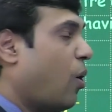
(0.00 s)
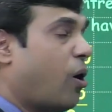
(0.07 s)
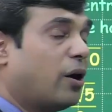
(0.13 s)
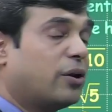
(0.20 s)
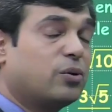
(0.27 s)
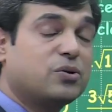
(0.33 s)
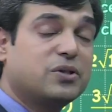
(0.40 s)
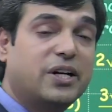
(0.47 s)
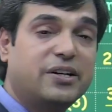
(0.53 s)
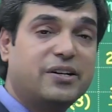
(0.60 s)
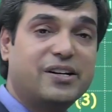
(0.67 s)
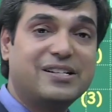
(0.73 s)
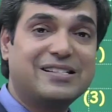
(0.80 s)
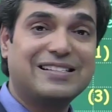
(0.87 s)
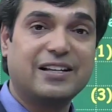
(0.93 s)
orthocenter
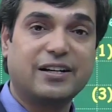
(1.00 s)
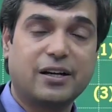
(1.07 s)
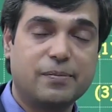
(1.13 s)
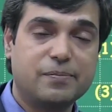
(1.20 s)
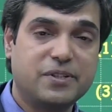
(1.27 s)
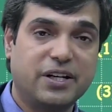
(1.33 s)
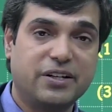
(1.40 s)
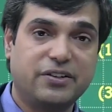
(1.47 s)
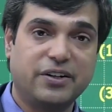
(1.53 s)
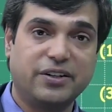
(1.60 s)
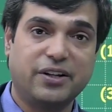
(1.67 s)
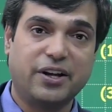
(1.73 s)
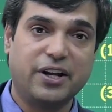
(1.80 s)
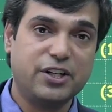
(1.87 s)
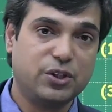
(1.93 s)
and circumcenter
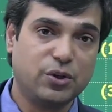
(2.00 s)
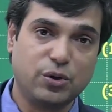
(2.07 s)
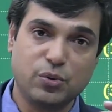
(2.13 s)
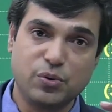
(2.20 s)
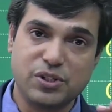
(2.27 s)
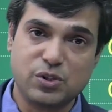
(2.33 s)
in the ratio 2